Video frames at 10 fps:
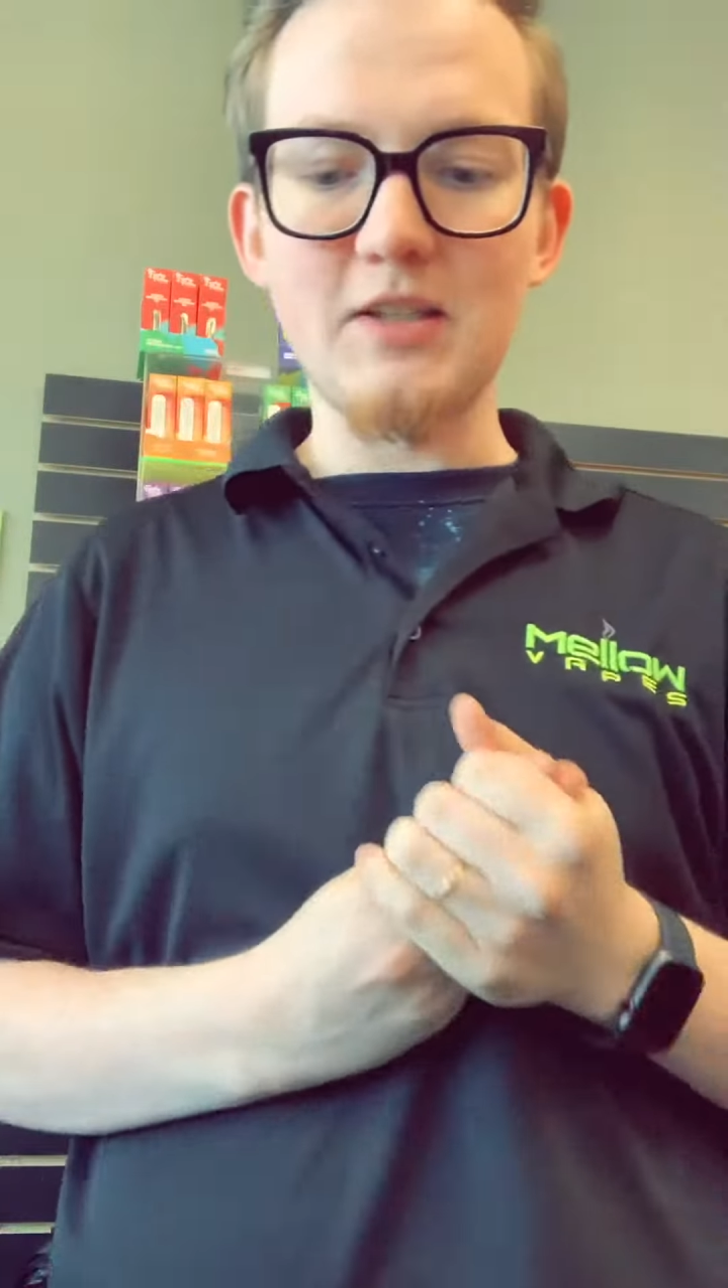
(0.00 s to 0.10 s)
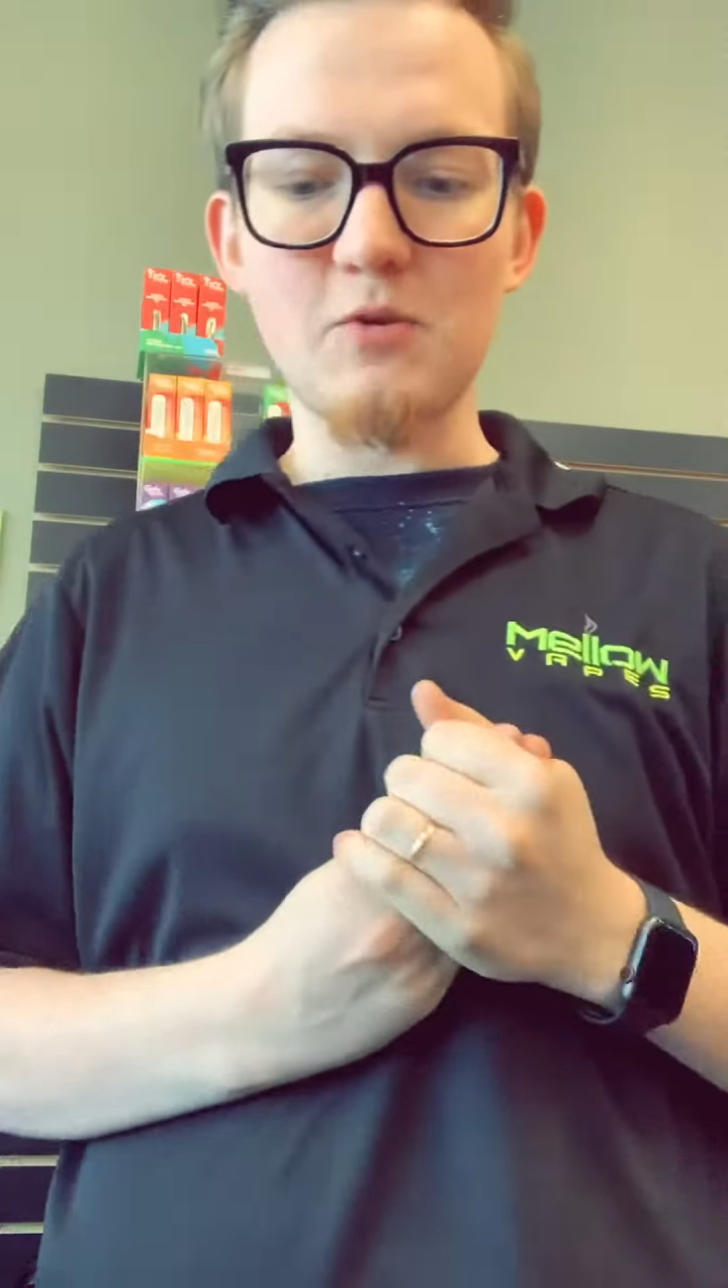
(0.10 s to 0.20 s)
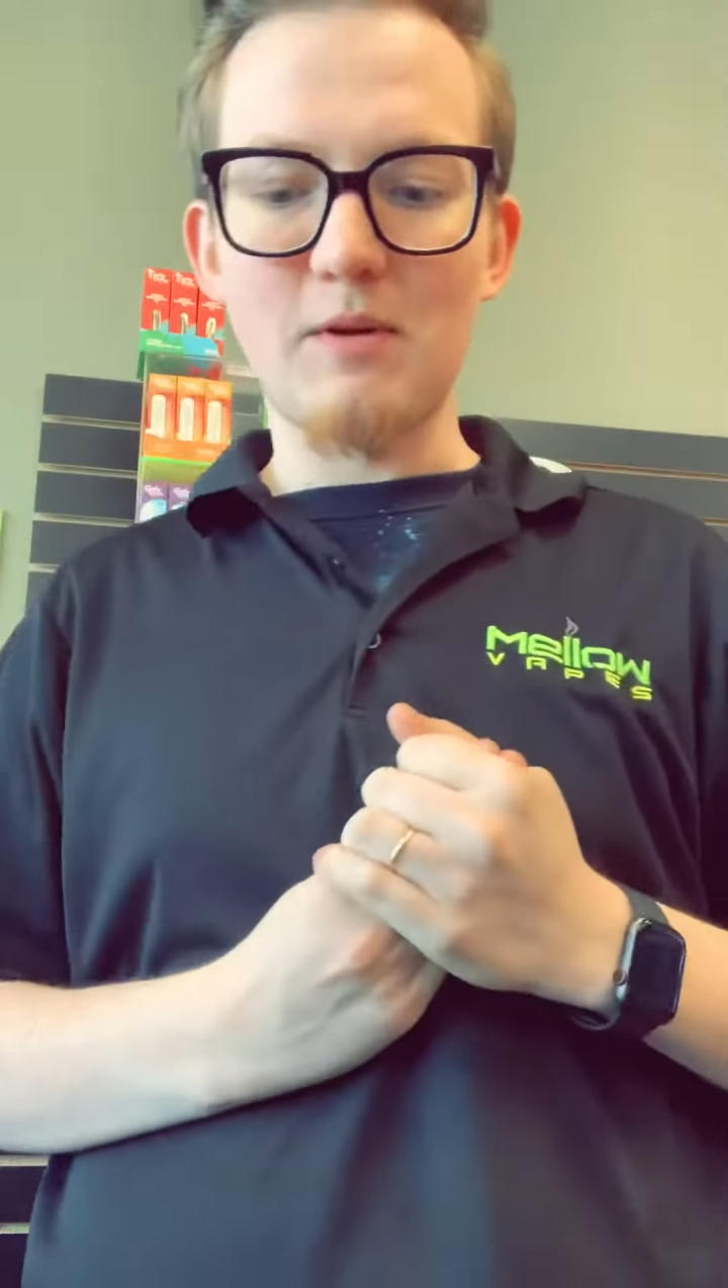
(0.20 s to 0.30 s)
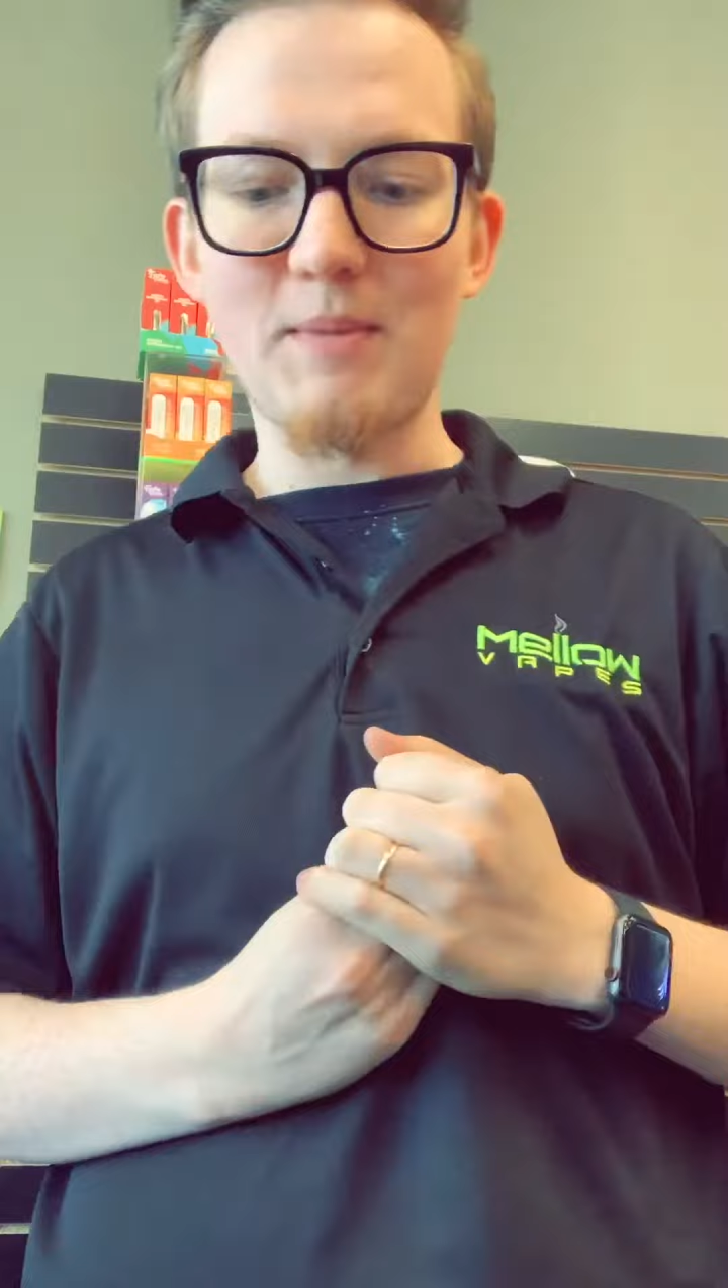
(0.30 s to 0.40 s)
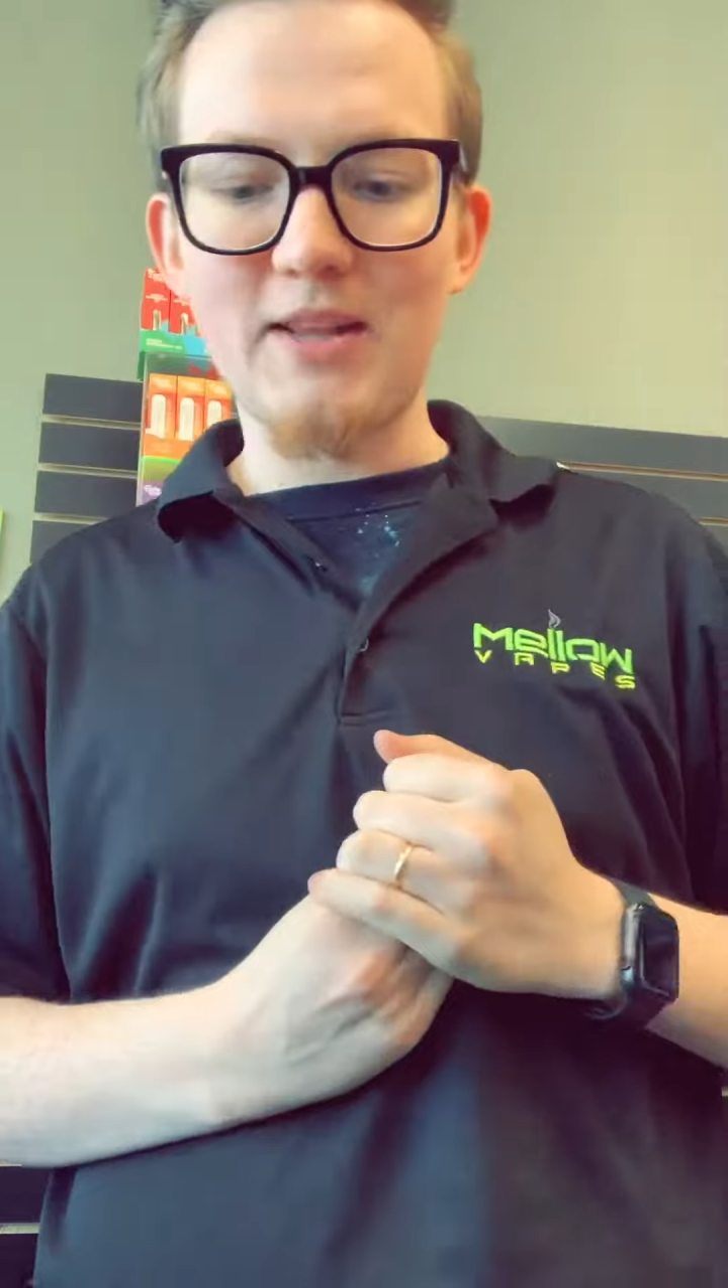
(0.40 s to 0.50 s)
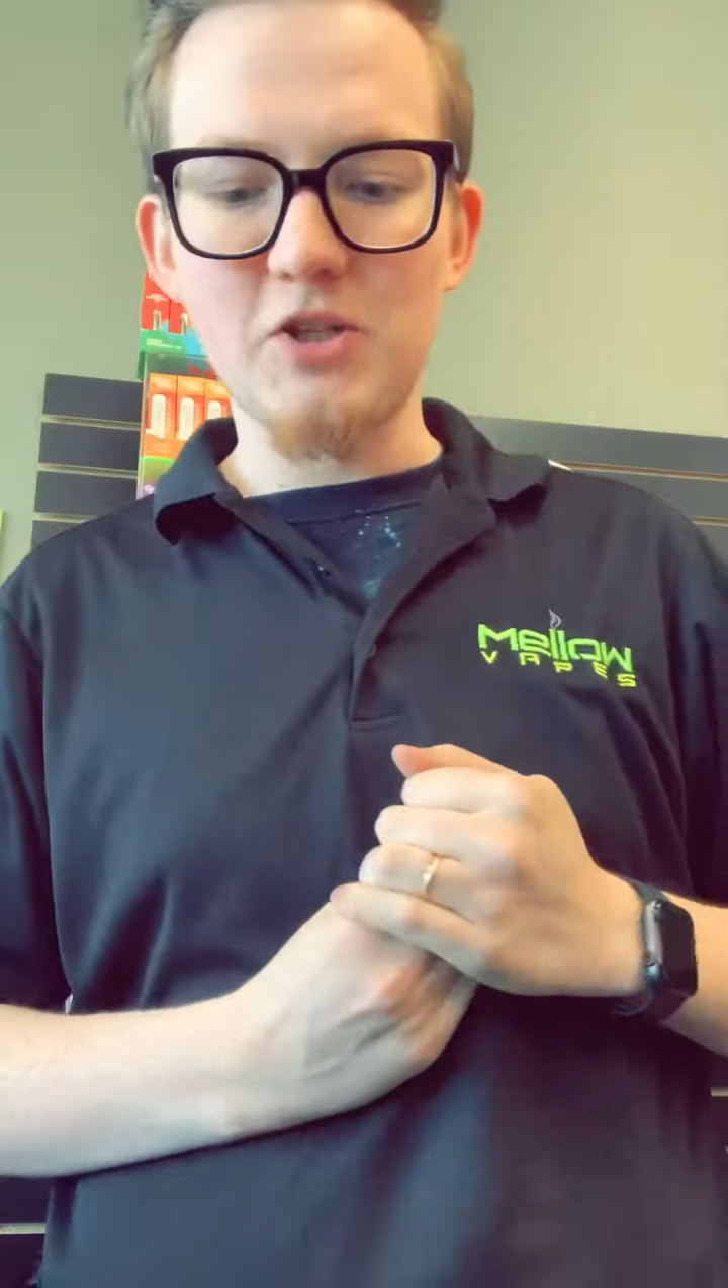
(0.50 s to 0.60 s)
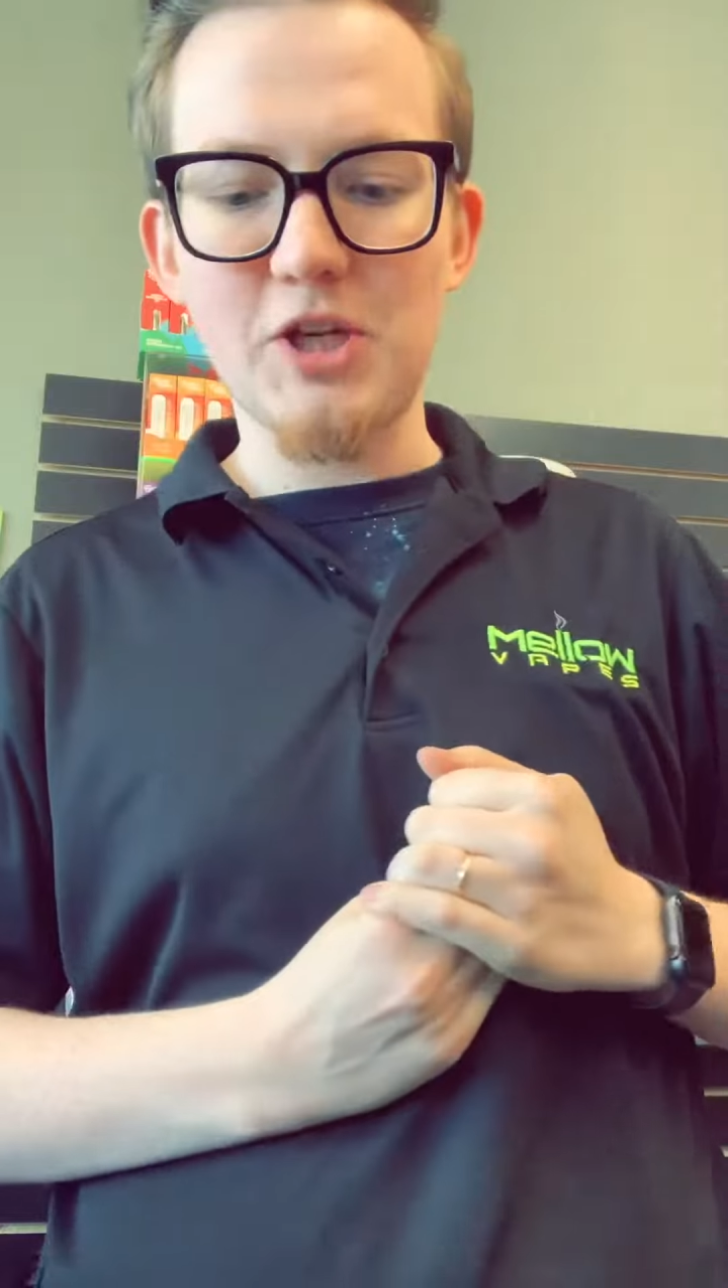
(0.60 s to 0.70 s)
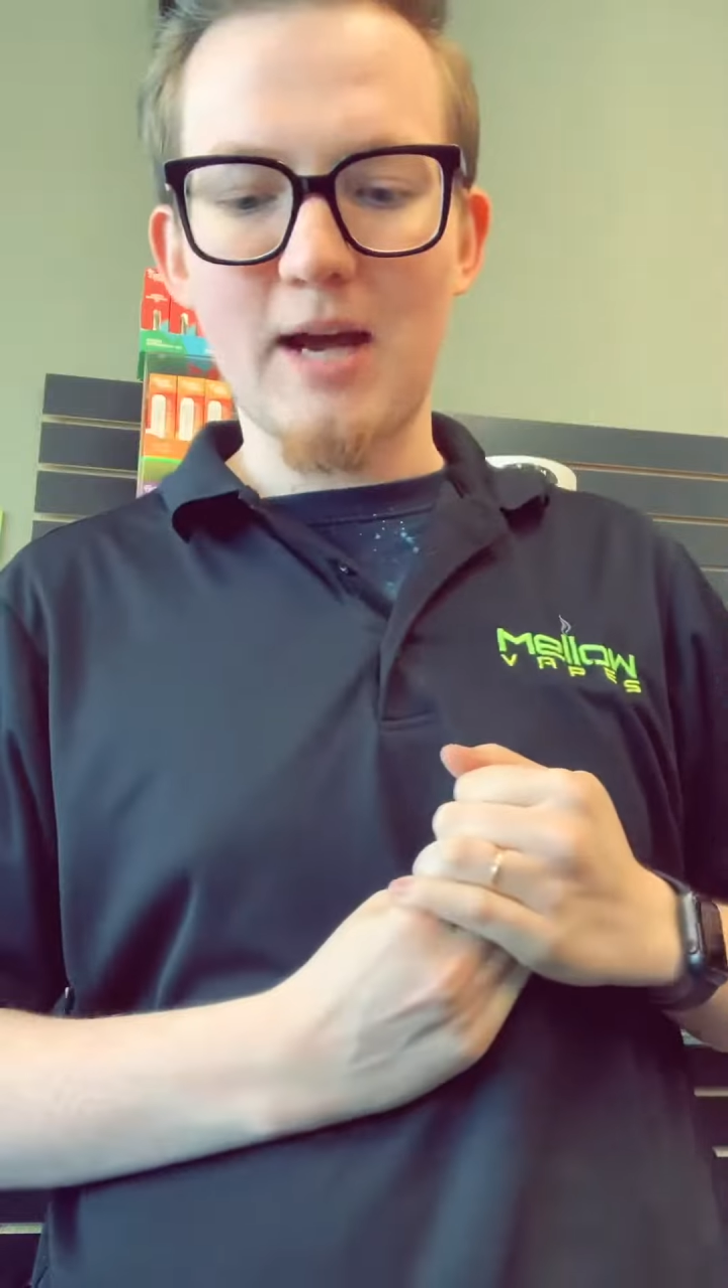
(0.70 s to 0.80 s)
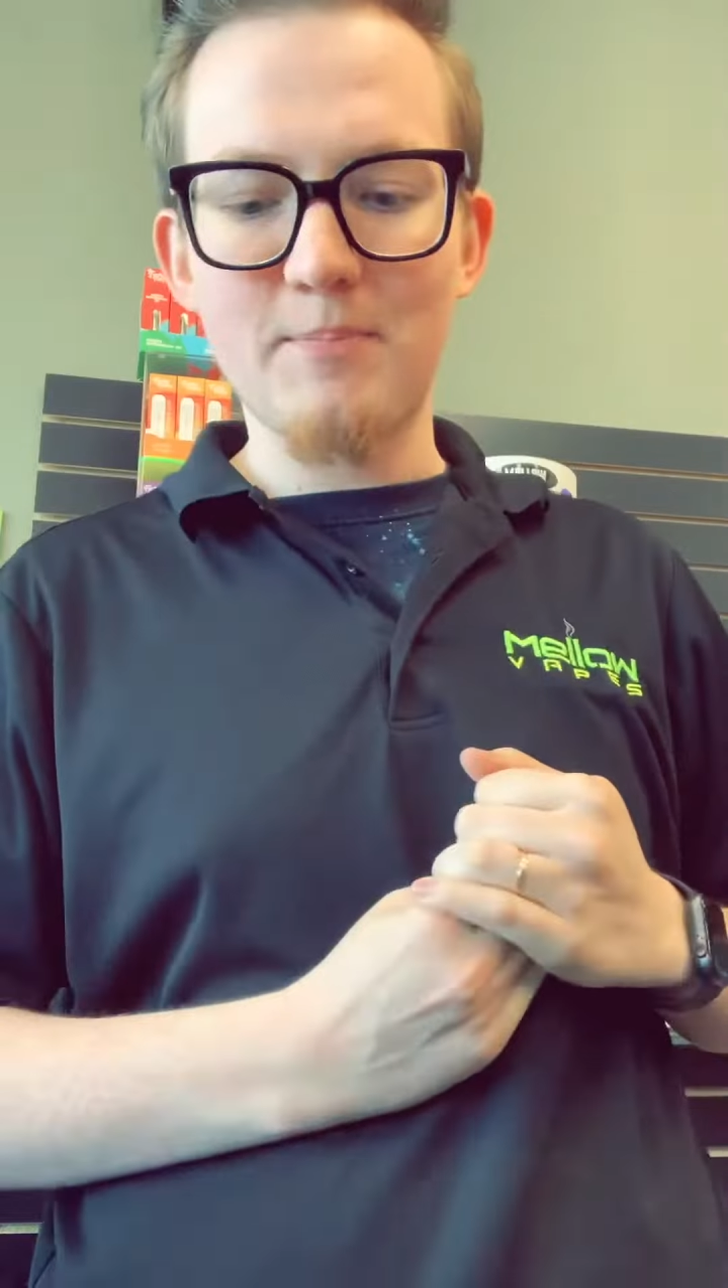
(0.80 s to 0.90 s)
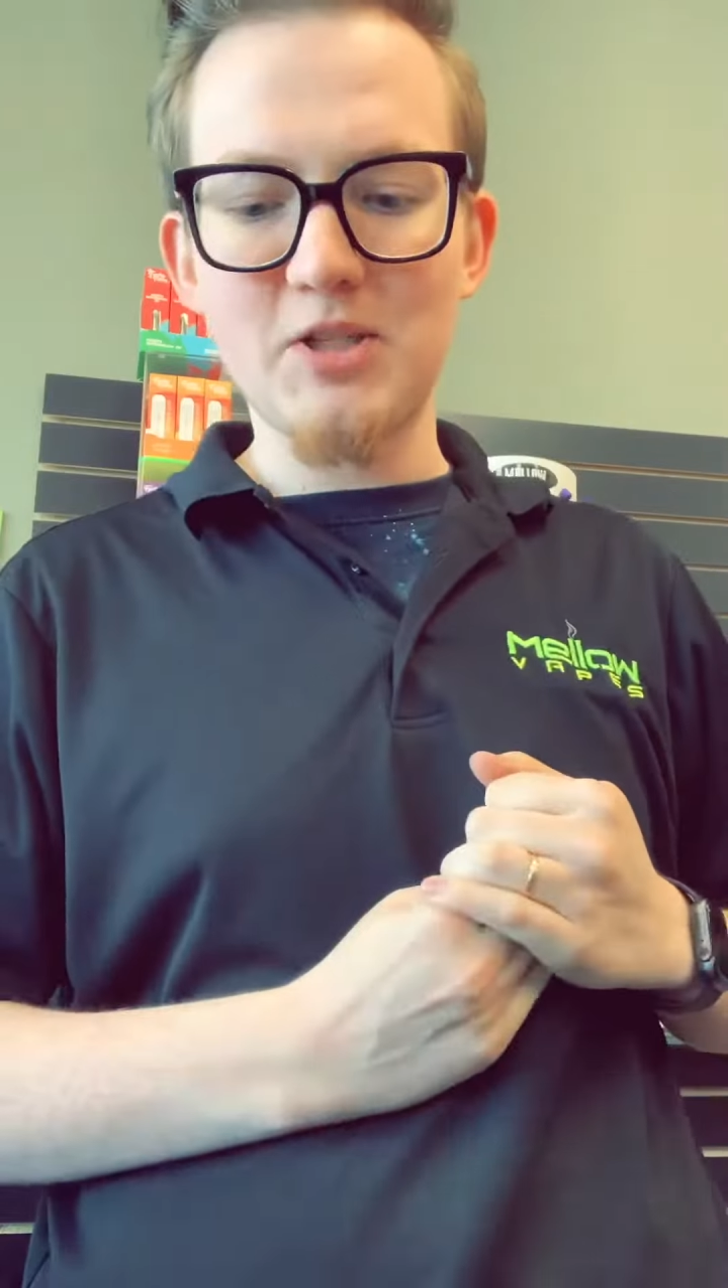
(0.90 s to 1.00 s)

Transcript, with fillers: swing by the shop